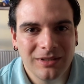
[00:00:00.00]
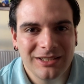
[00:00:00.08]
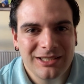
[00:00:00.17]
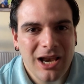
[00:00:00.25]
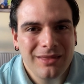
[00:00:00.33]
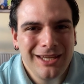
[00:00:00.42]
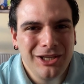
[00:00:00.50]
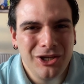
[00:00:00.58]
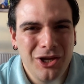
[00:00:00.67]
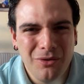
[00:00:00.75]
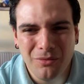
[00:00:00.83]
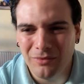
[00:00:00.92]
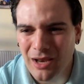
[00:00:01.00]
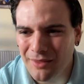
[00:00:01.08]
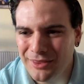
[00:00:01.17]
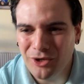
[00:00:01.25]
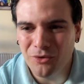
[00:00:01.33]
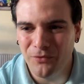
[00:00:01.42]
There's nothing new,
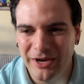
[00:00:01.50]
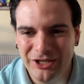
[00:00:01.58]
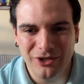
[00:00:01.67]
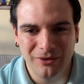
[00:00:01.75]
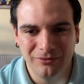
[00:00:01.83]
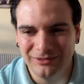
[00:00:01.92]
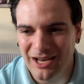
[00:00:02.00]
nothing original,